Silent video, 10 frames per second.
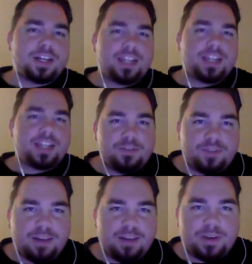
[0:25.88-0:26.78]
going to have the
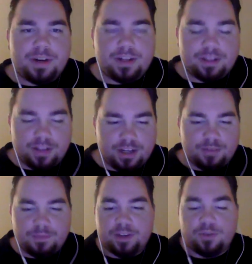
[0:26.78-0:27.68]
5-minute monologue
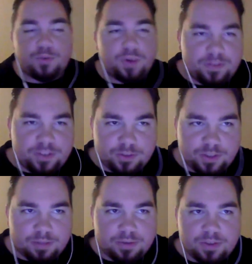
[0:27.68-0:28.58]
of me going through every single
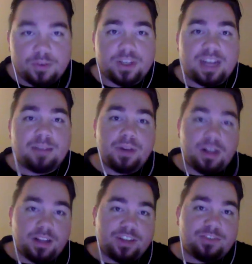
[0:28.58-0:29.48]
team's notes. I
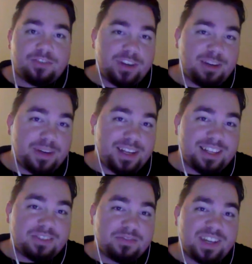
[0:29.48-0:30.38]
apologize for anybody
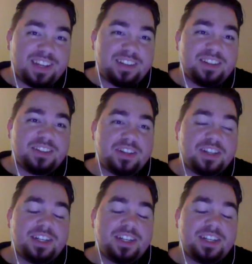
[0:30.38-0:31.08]
that's a fan of these